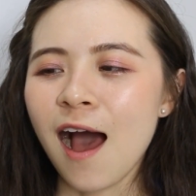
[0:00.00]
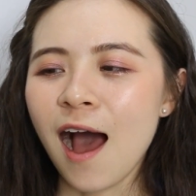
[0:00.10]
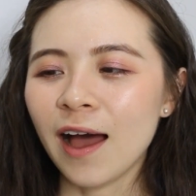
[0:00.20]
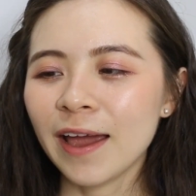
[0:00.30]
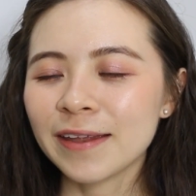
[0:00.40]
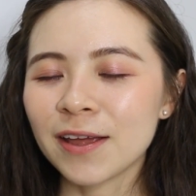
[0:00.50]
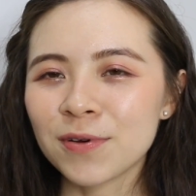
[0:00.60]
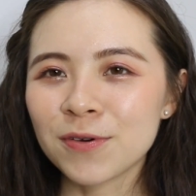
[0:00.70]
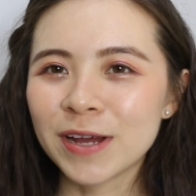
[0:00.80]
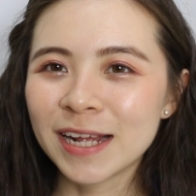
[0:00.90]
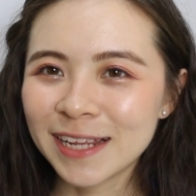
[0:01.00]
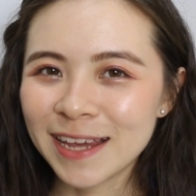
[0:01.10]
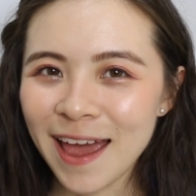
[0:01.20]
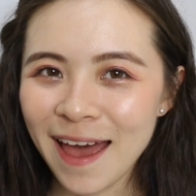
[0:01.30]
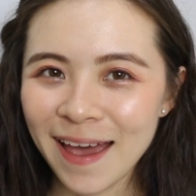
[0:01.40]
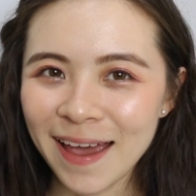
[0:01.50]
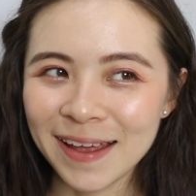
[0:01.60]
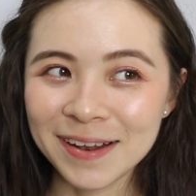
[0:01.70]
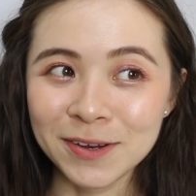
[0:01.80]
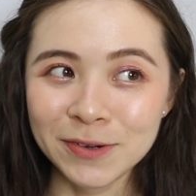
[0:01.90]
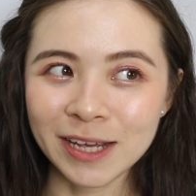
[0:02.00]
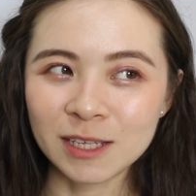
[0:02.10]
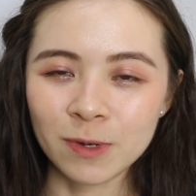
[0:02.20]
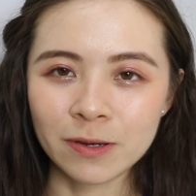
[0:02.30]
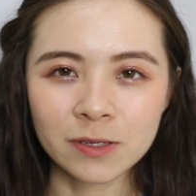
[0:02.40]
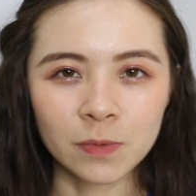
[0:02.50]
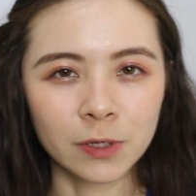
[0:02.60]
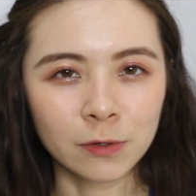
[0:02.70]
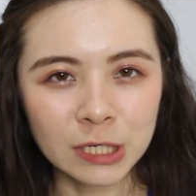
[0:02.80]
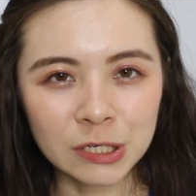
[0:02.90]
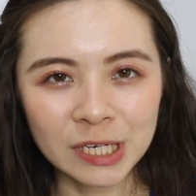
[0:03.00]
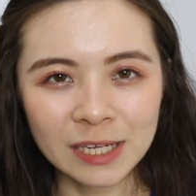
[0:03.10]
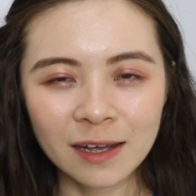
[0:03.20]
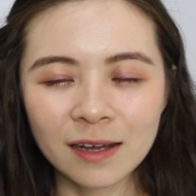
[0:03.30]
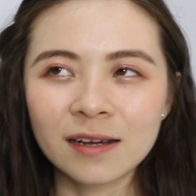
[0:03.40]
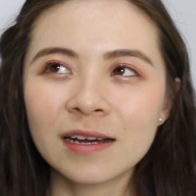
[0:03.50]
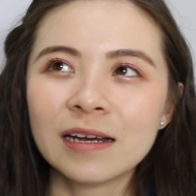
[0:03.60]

I never really had good experience with Neutrogena,